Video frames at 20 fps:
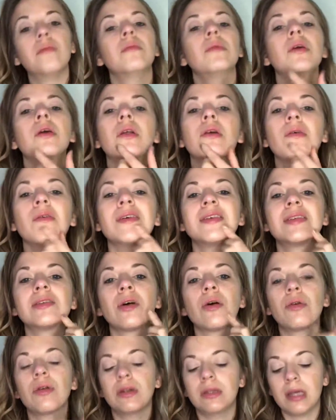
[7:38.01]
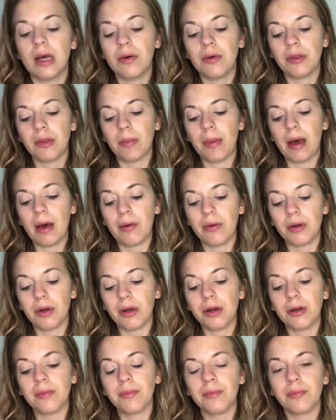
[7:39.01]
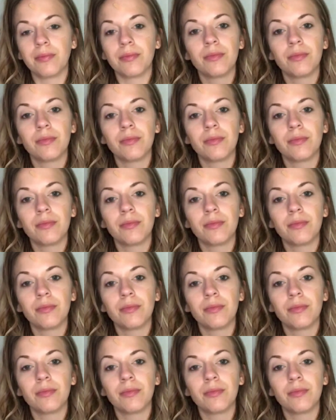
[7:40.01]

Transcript: you can always tone it down with a powder,